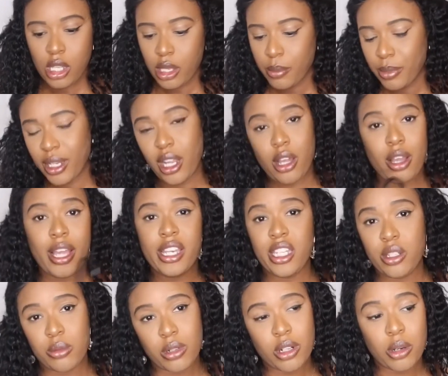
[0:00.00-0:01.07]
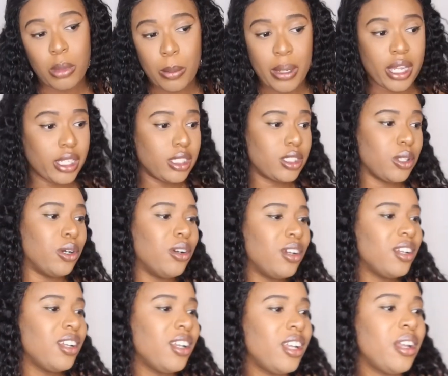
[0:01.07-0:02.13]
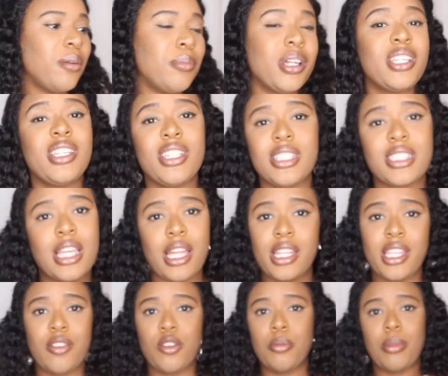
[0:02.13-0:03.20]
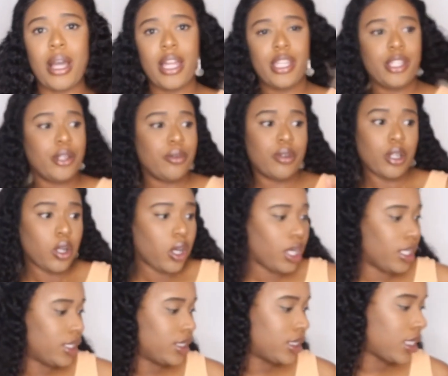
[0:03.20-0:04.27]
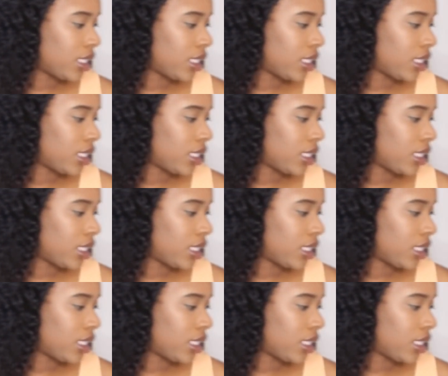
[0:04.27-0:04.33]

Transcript: But nah, I need to work on my body, so. But it is kind of giving body though, regardless. So